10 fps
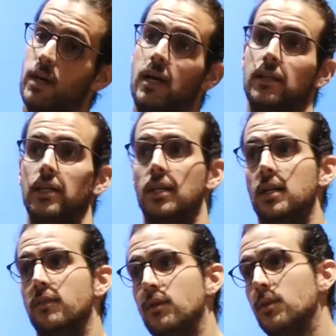handler.
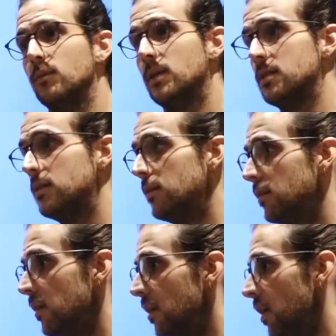If you
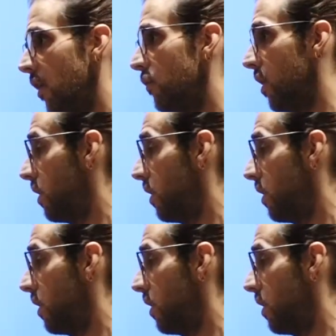are